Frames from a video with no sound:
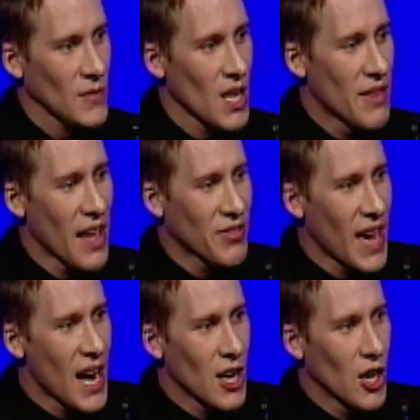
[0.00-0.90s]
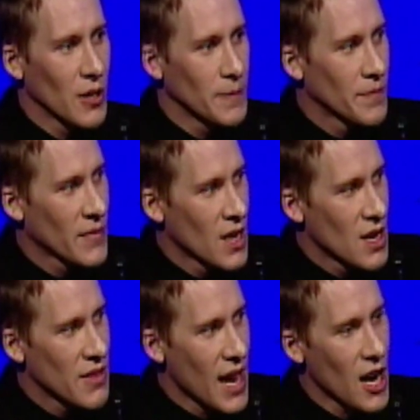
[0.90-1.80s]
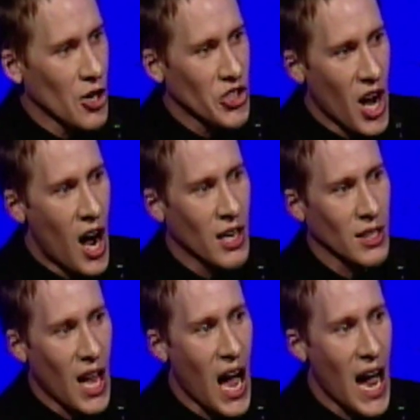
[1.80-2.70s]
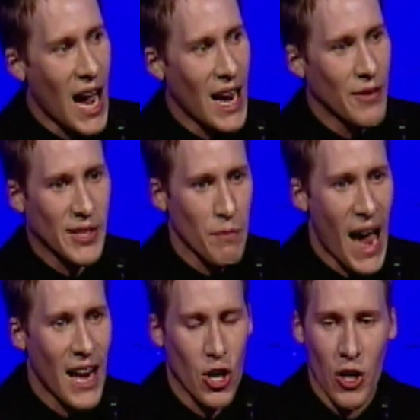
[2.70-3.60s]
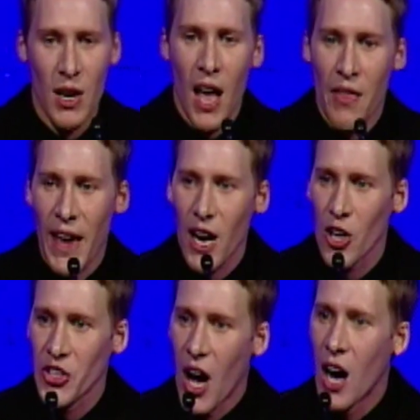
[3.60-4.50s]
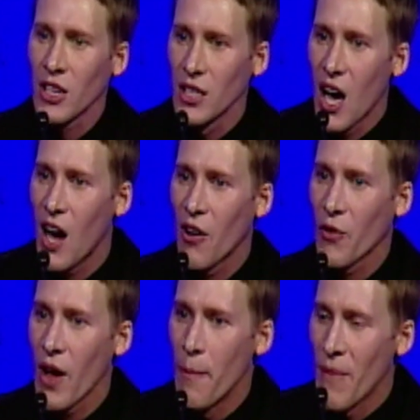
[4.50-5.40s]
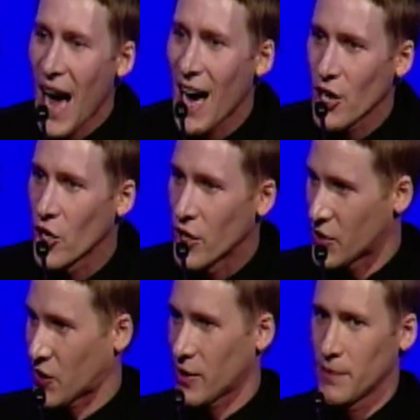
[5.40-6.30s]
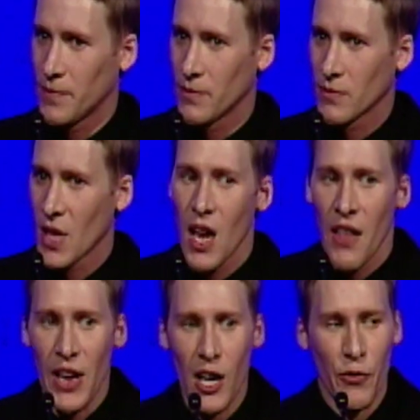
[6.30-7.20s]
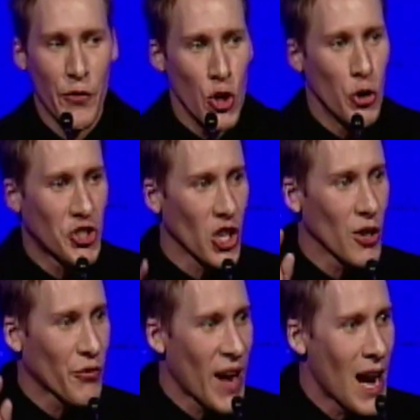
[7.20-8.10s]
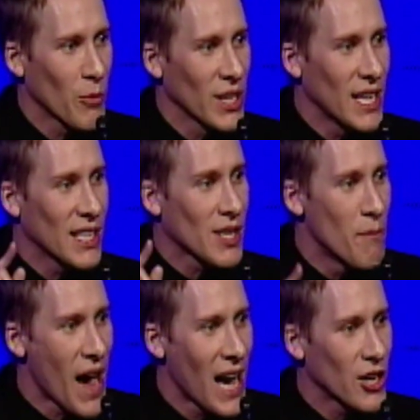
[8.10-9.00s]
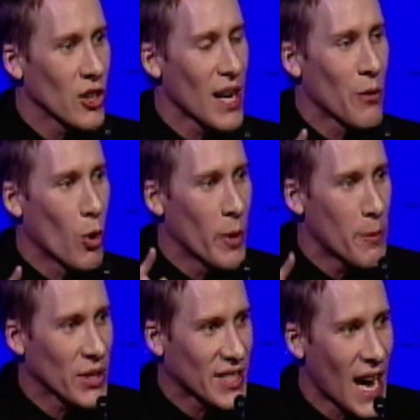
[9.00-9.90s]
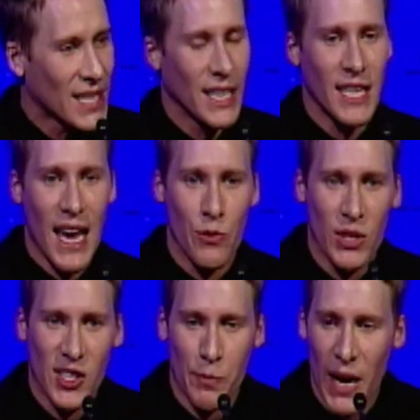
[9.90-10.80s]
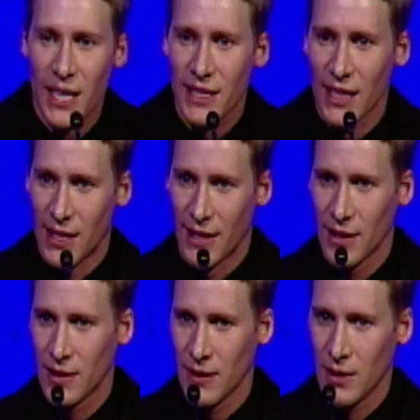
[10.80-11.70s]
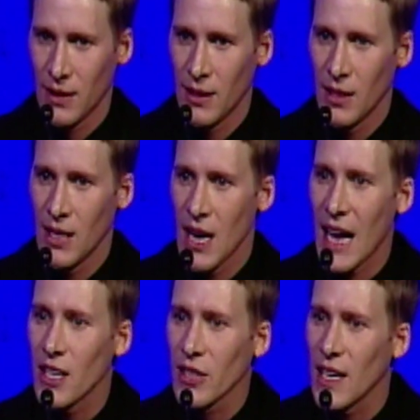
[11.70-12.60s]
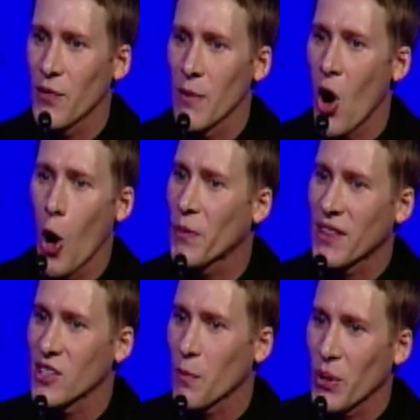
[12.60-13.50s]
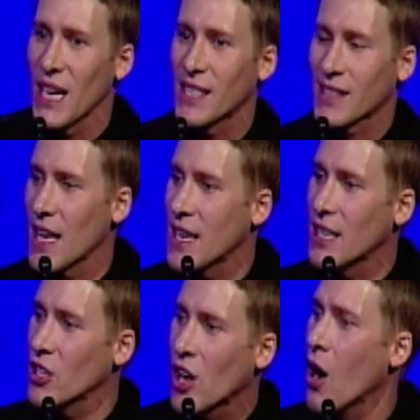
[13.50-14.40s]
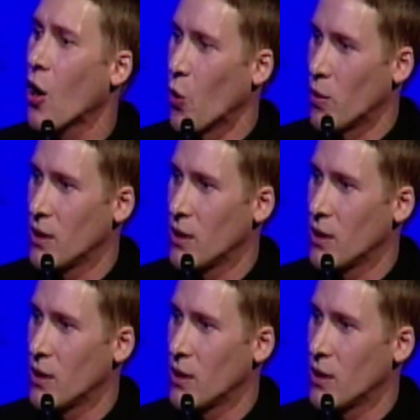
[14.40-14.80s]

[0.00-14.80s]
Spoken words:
That their Their young lives matter. Their young love matters. Their future families matter and will be protected and respected. And it'll give them hope that there's a place they can go